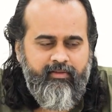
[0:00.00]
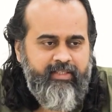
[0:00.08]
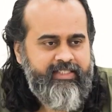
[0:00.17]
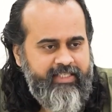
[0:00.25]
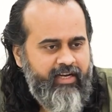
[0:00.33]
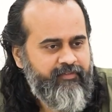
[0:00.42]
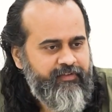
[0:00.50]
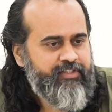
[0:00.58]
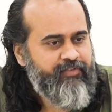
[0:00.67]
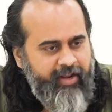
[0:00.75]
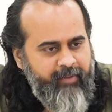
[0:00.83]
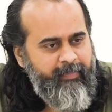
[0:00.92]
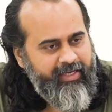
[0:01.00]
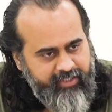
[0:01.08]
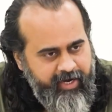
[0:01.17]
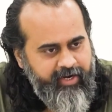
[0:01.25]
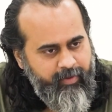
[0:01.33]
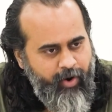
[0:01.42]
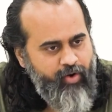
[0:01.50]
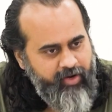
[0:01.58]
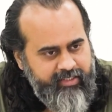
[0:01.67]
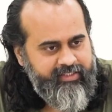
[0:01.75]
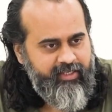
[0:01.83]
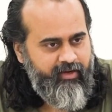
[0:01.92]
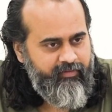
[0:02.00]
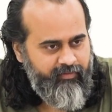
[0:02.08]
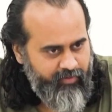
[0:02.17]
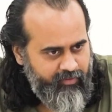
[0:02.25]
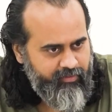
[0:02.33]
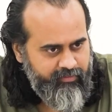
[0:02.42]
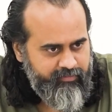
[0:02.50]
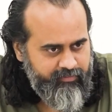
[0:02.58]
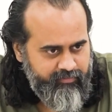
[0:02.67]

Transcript: The self is very passionate about itself, you know.